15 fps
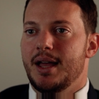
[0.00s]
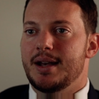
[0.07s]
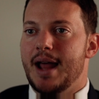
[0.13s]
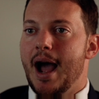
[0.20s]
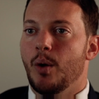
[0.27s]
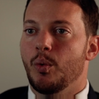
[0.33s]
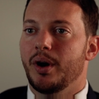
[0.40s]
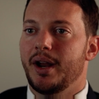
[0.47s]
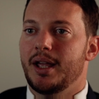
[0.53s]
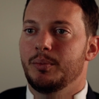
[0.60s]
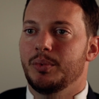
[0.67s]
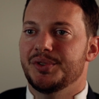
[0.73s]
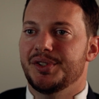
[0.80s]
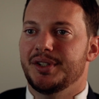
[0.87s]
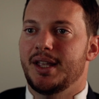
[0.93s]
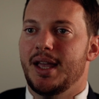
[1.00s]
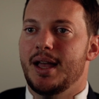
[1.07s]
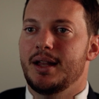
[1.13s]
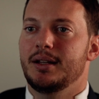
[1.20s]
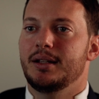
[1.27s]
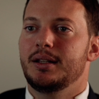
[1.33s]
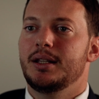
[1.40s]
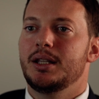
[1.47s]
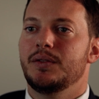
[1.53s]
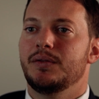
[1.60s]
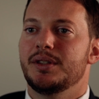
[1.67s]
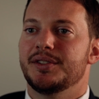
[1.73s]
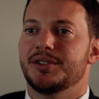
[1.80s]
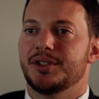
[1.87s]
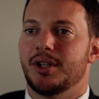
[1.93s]
and how we're able to get
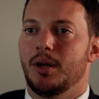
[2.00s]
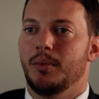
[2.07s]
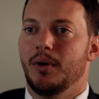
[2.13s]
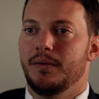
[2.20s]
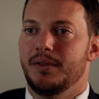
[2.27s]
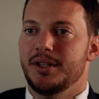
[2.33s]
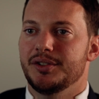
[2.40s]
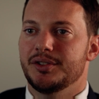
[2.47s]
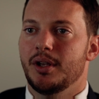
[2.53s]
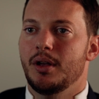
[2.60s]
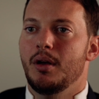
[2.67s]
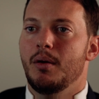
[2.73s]
even some of these